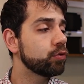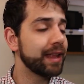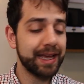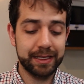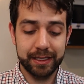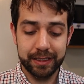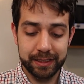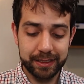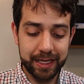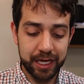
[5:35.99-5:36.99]
I'll add
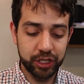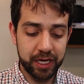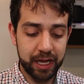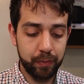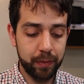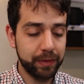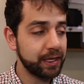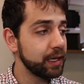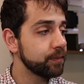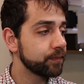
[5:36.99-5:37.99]
slash
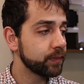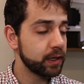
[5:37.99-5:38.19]
mpt